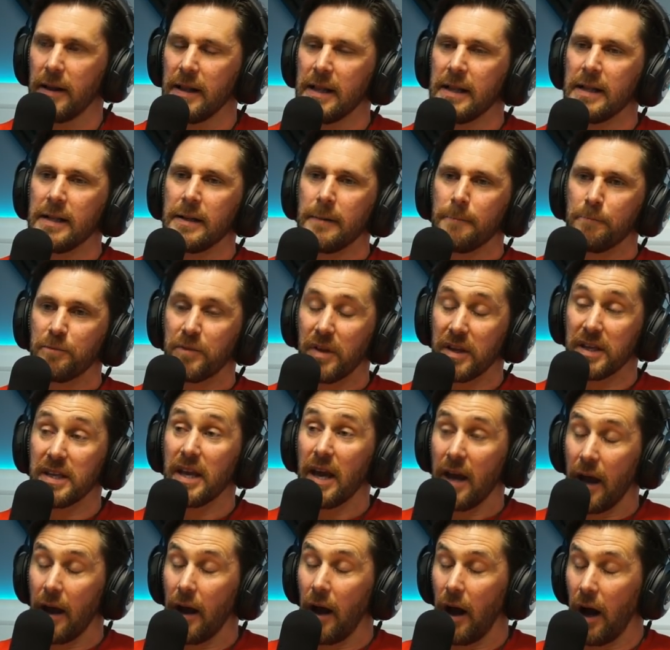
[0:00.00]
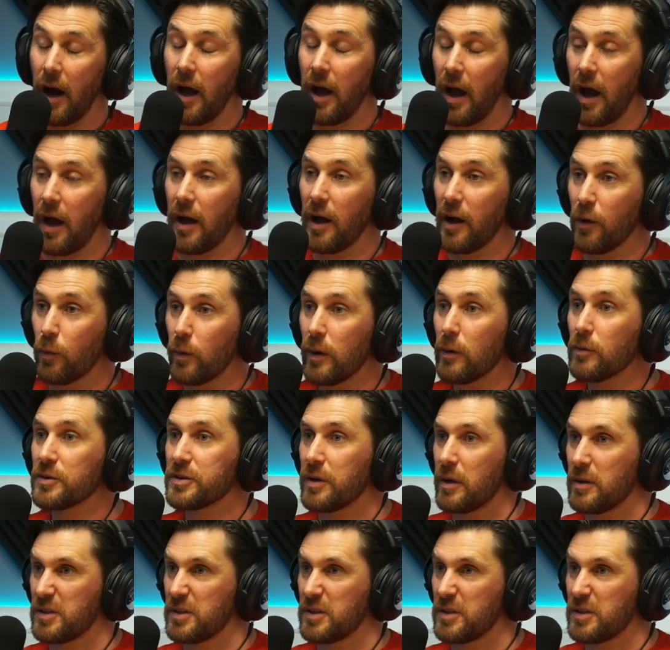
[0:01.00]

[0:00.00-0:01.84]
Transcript: Do it. Yeah, I, I, I will do.